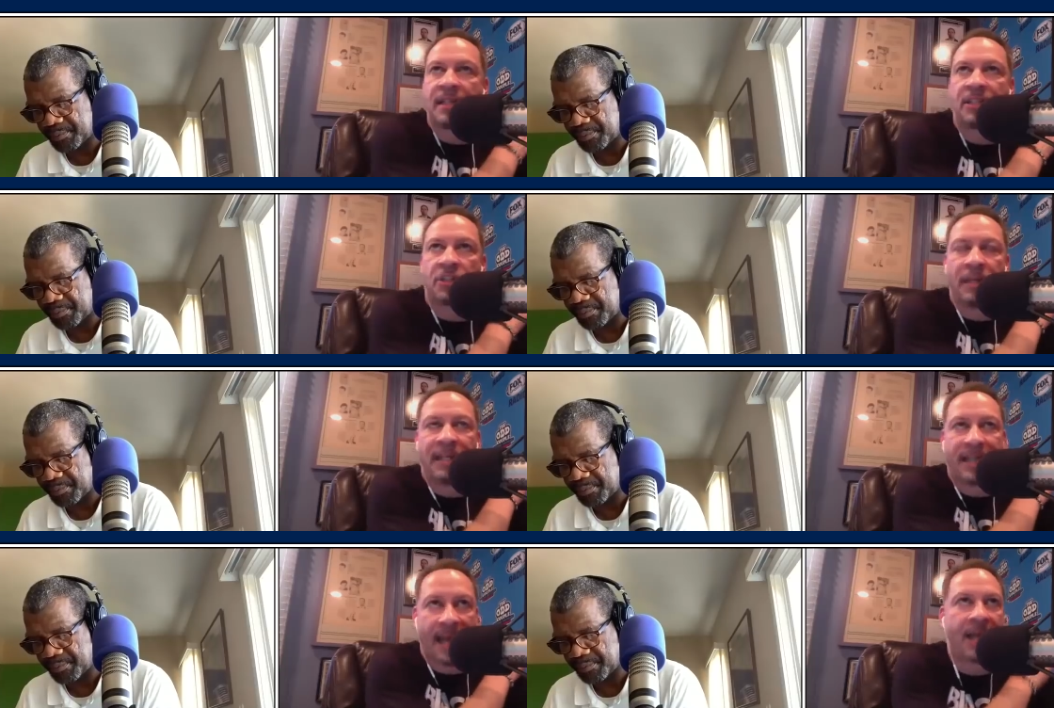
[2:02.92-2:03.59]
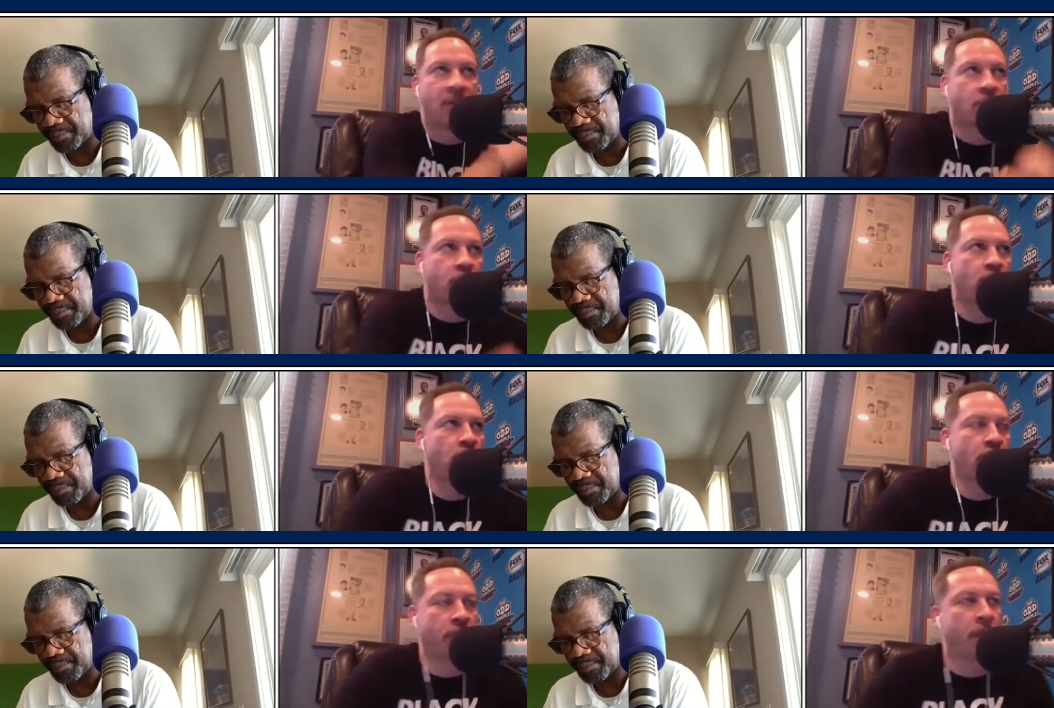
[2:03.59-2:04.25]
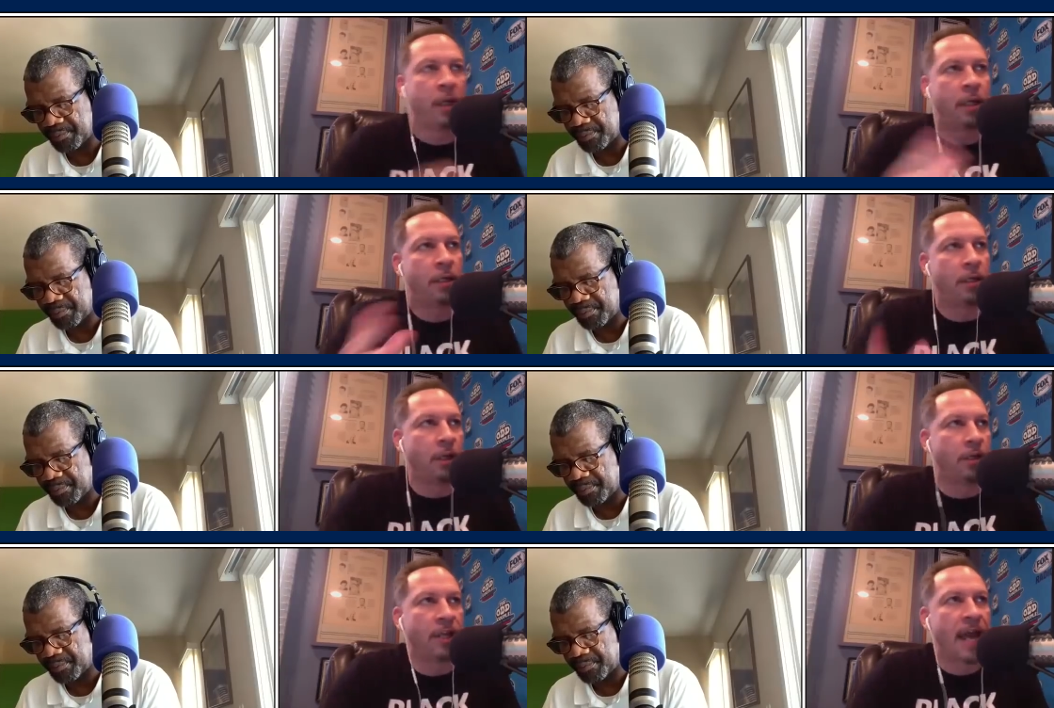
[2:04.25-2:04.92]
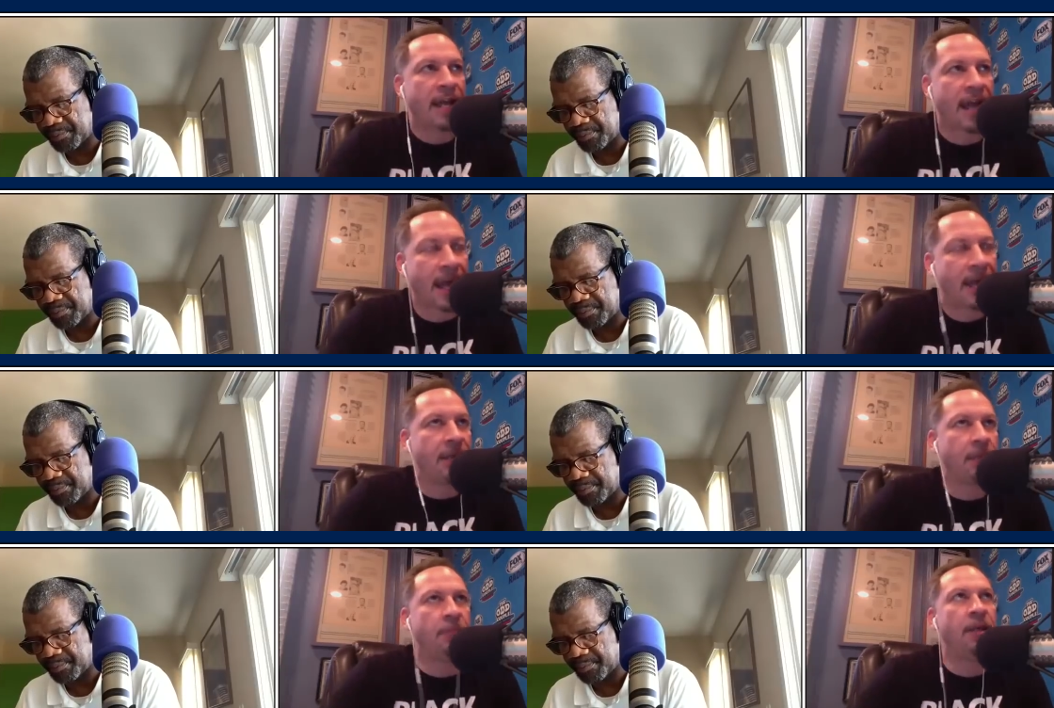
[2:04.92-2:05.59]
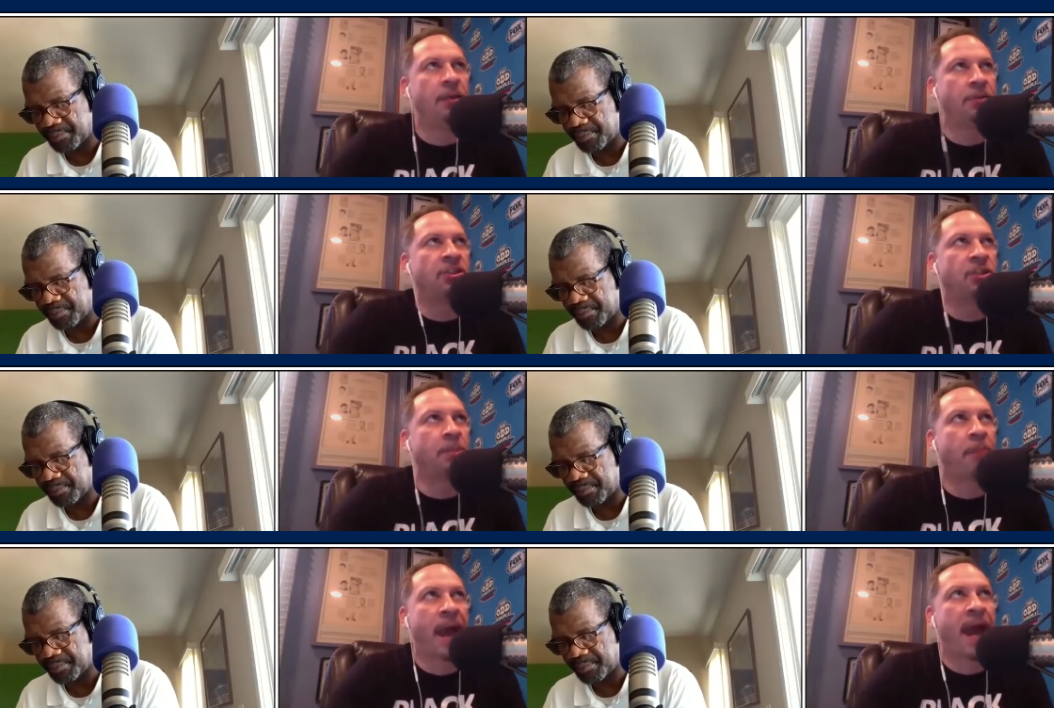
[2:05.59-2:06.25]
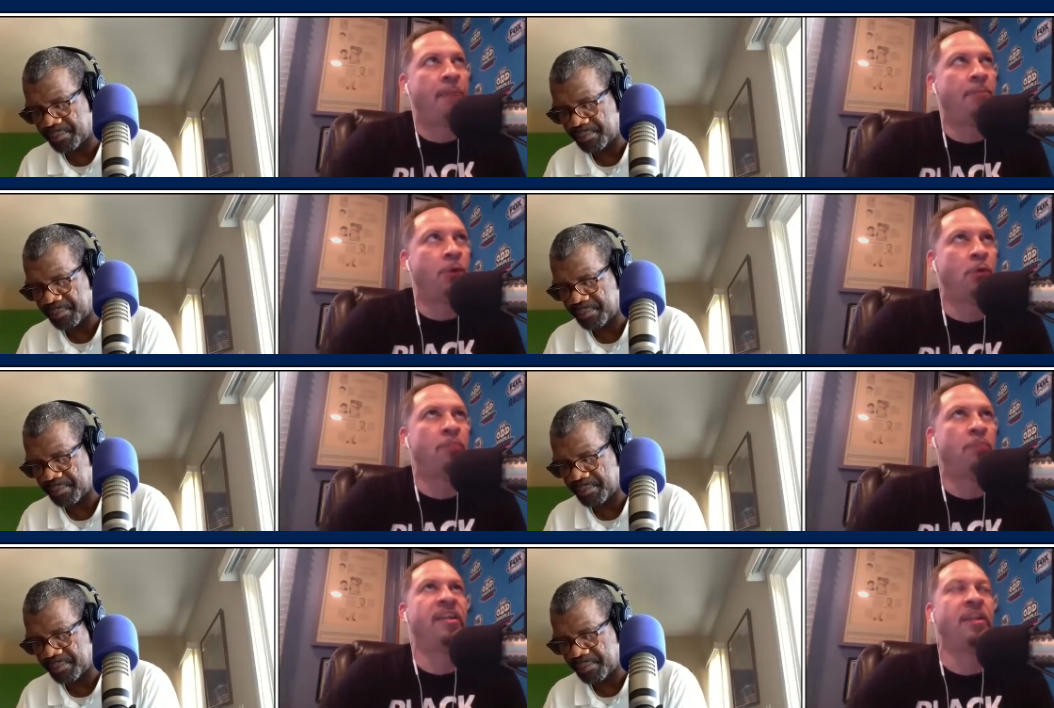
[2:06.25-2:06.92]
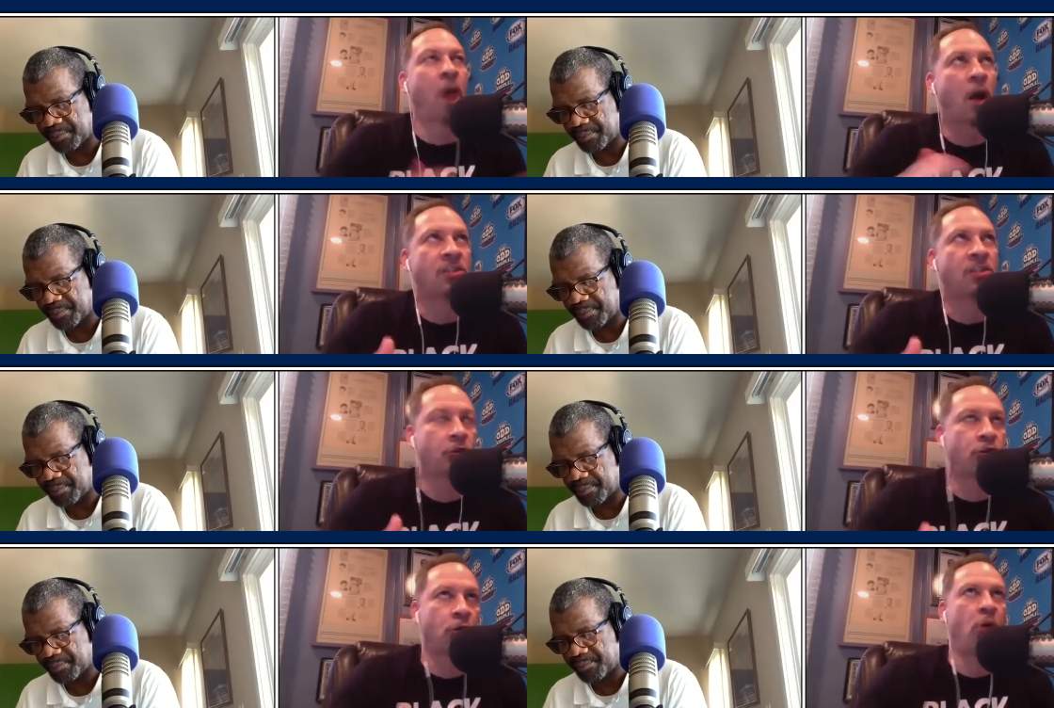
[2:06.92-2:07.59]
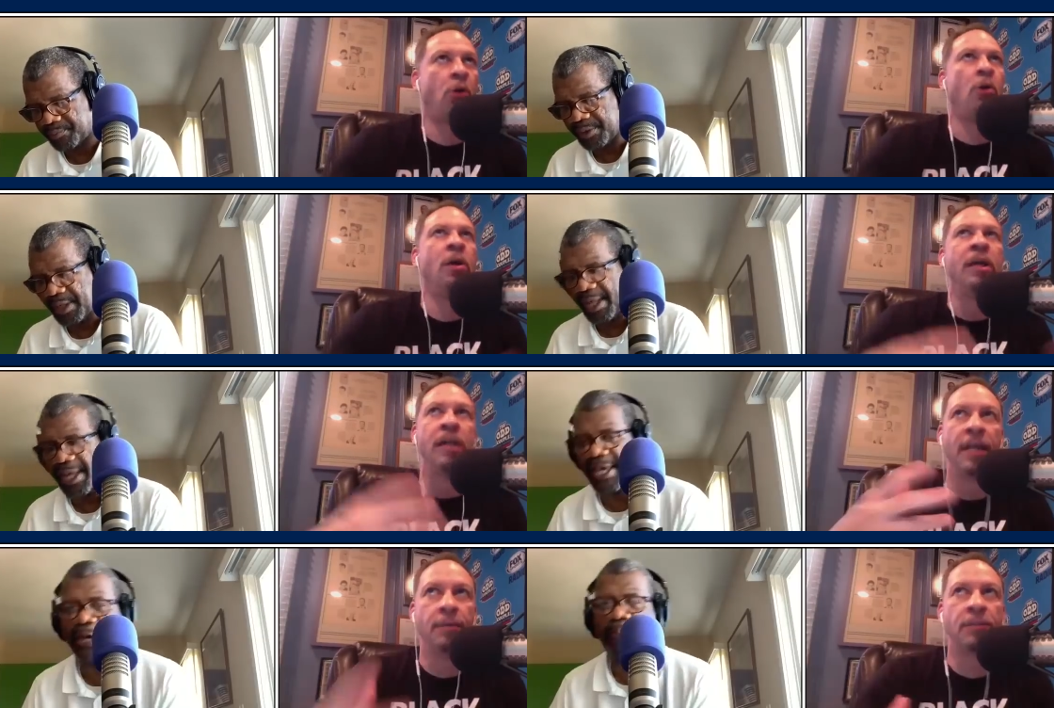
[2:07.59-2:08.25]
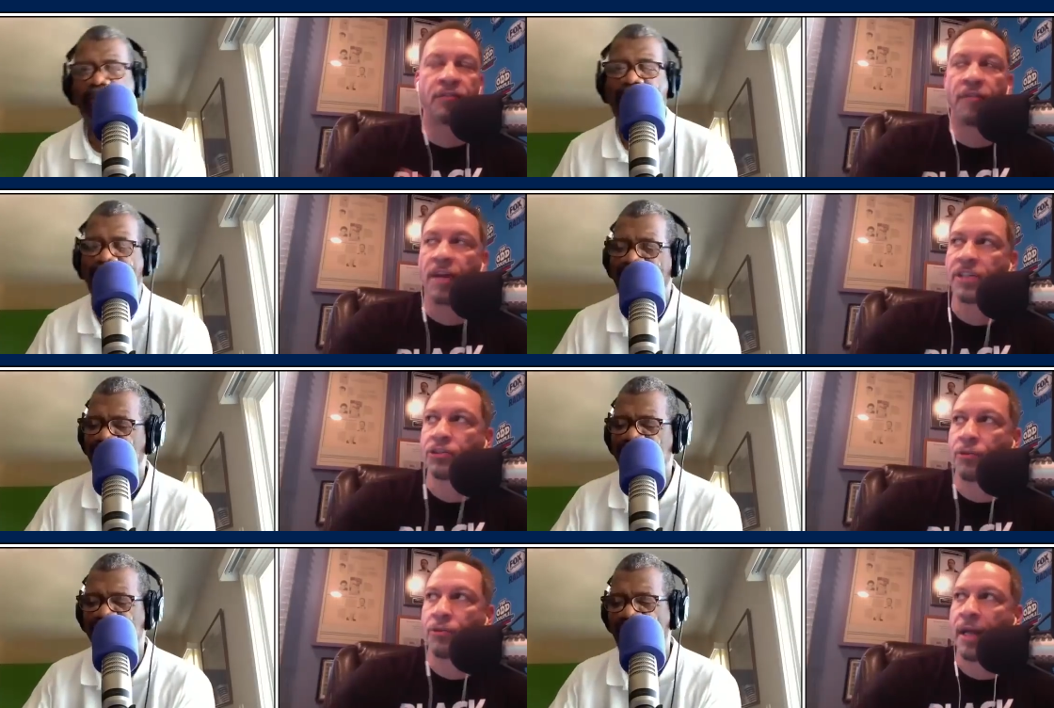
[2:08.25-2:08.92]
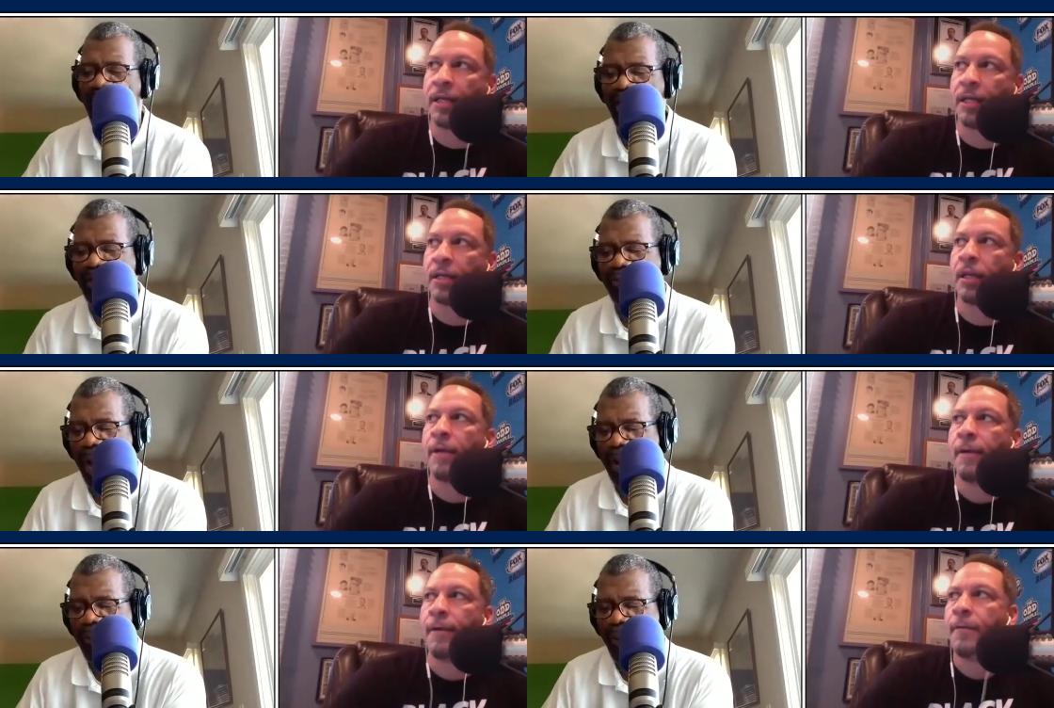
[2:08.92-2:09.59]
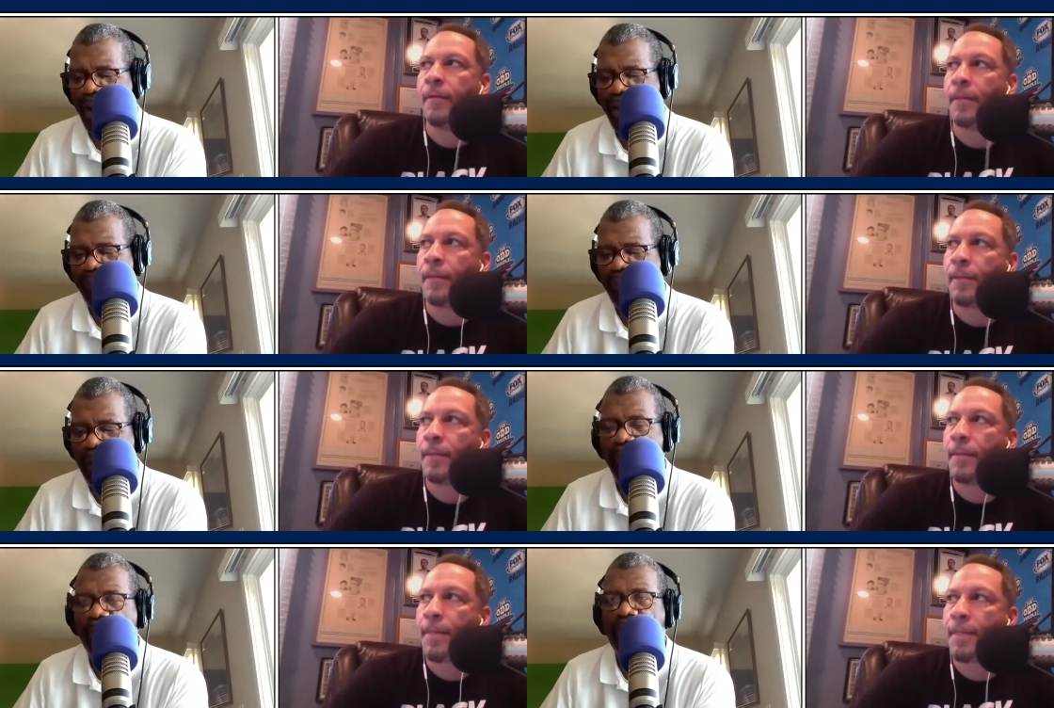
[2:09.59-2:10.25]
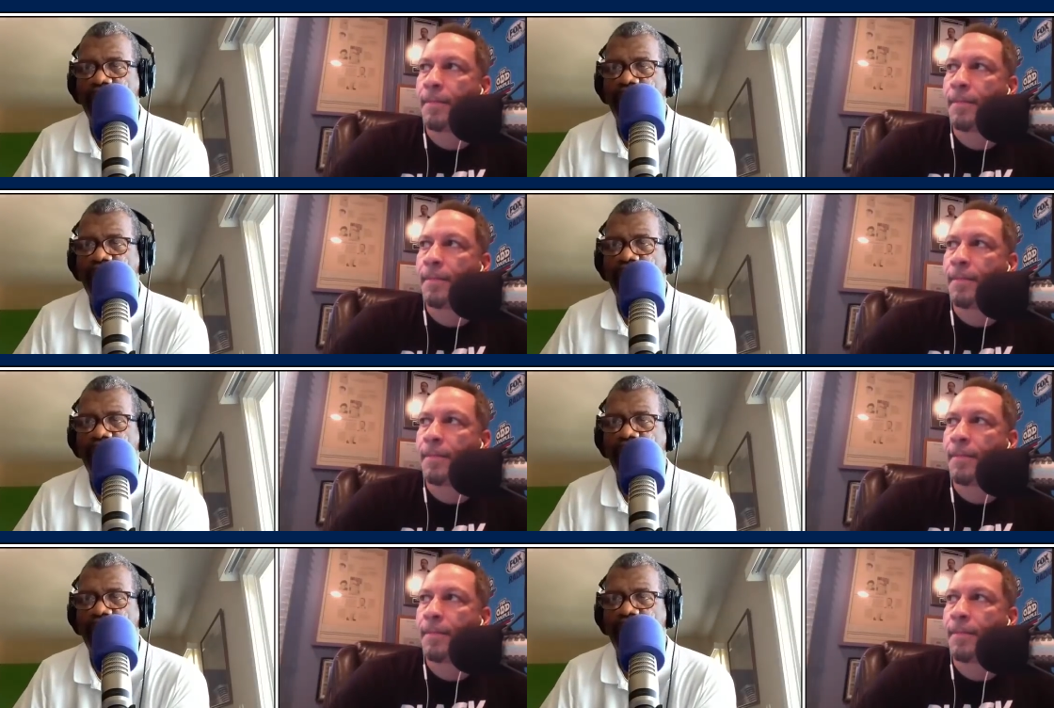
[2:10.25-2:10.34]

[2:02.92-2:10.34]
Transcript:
Speaker 1: saying he should be canceled or you know, you got to hate him. It was just a bad move. He lost control. He was apologized. Why? People